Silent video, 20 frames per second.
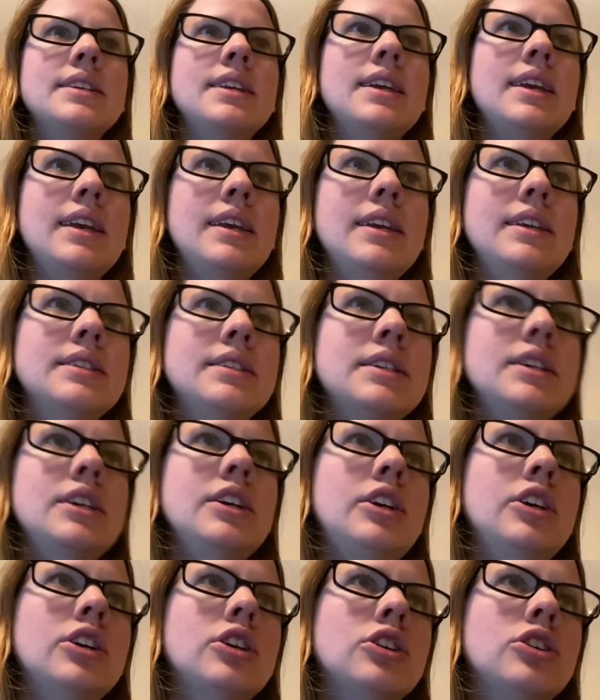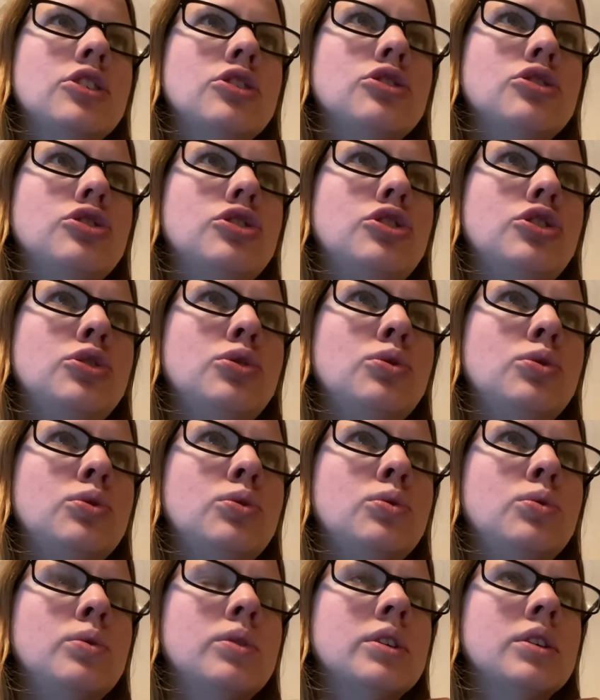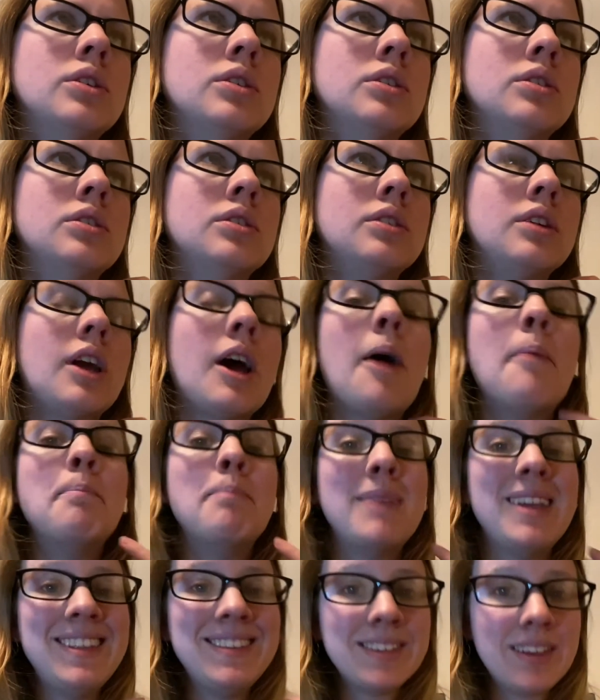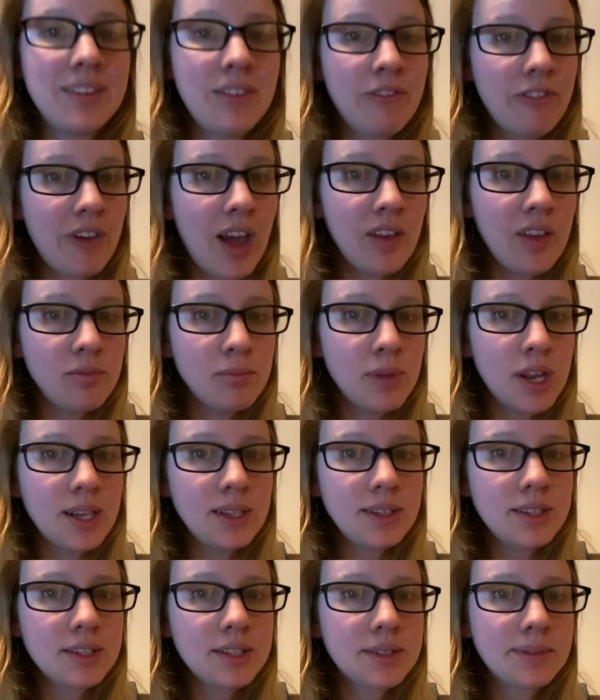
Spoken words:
easy to commit to 5 minutes,